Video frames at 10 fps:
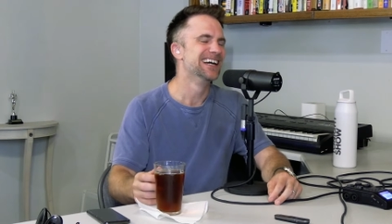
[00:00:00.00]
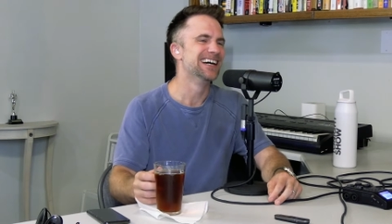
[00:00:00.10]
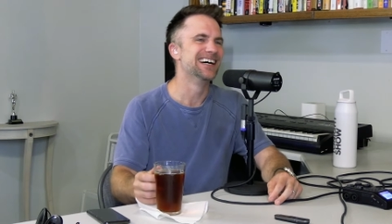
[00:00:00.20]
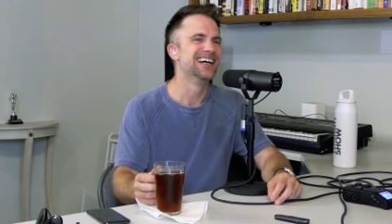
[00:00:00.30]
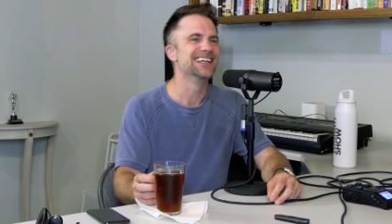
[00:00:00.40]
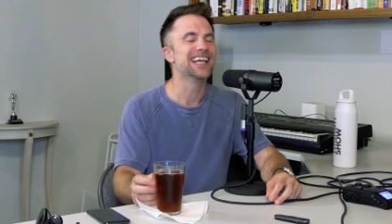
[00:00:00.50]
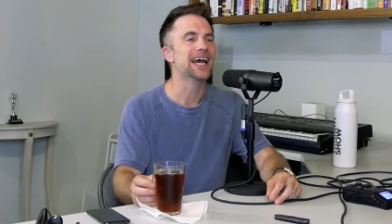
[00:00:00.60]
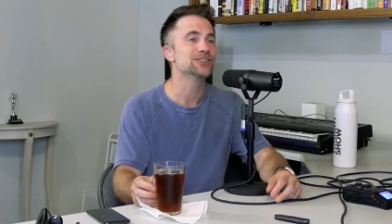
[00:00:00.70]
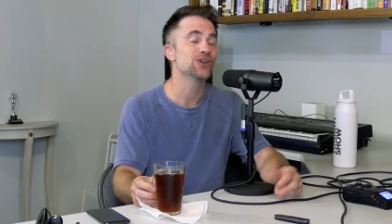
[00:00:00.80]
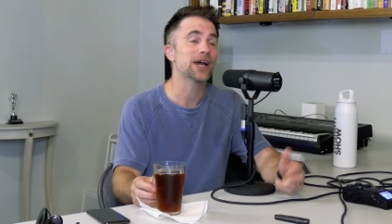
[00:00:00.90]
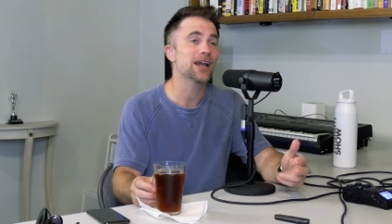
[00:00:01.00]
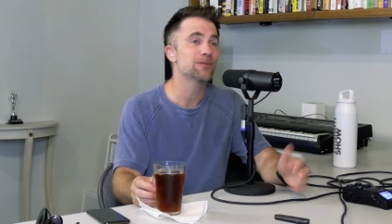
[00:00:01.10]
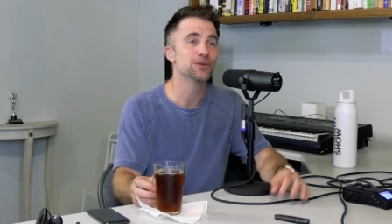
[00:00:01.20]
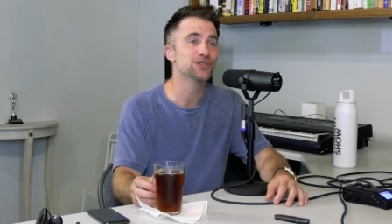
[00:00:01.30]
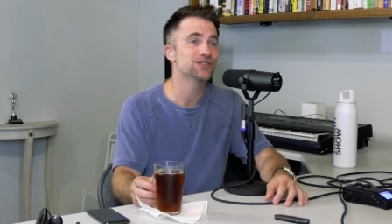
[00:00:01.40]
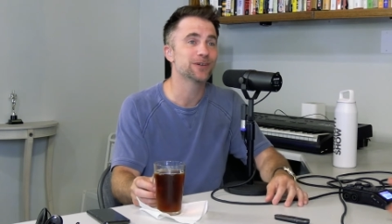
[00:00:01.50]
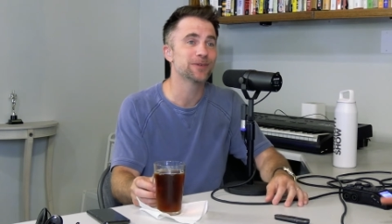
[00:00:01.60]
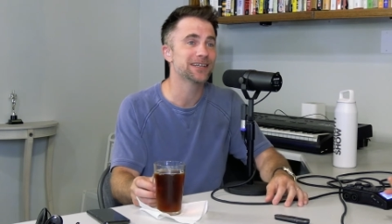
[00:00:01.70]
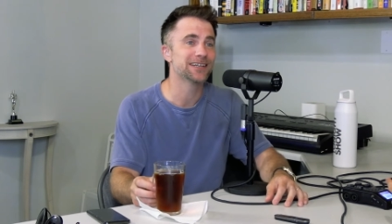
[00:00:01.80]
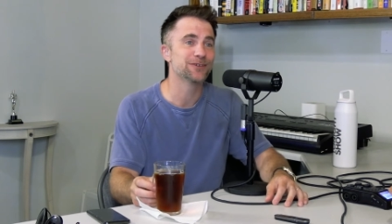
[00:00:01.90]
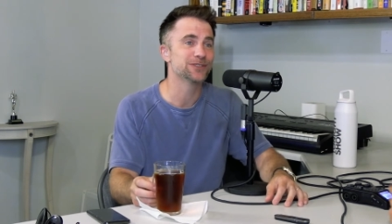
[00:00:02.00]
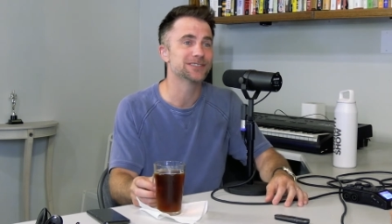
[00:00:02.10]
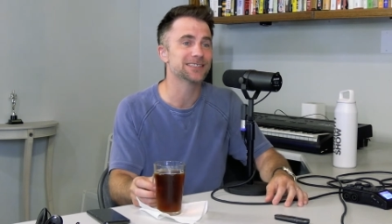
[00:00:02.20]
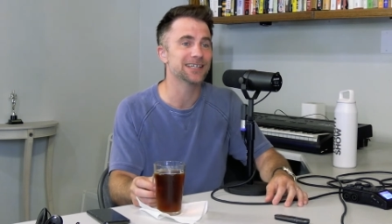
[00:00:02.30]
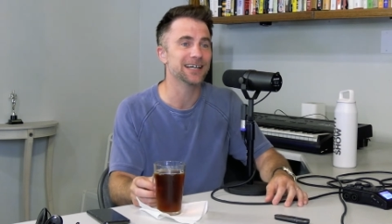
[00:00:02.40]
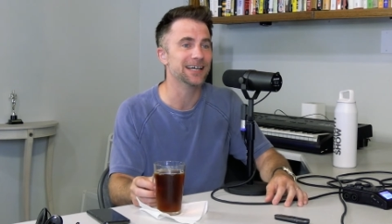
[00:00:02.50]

So I got a boost from it, and it was...